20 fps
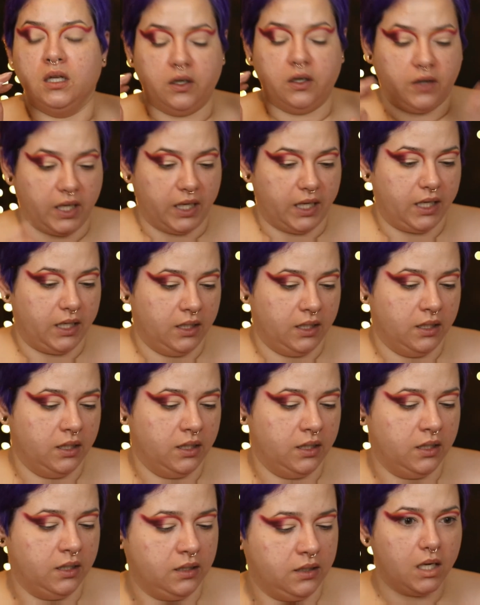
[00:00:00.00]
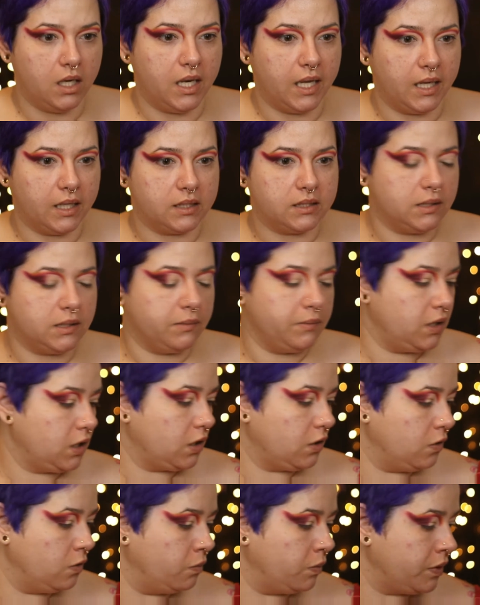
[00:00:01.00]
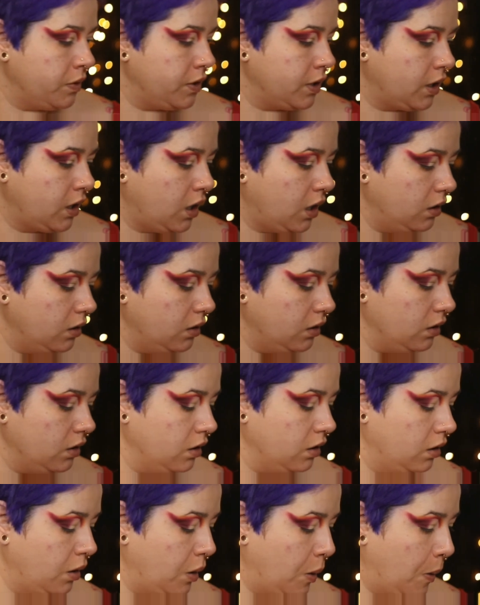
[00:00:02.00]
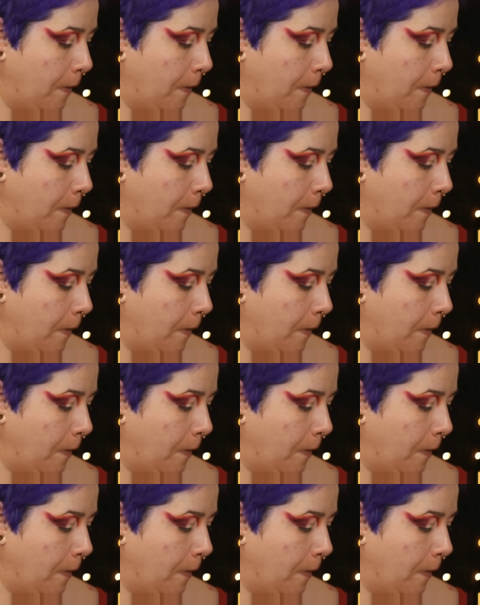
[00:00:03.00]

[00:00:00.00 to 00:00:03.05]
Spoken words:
Okay. Next, I'm going to go in with the color.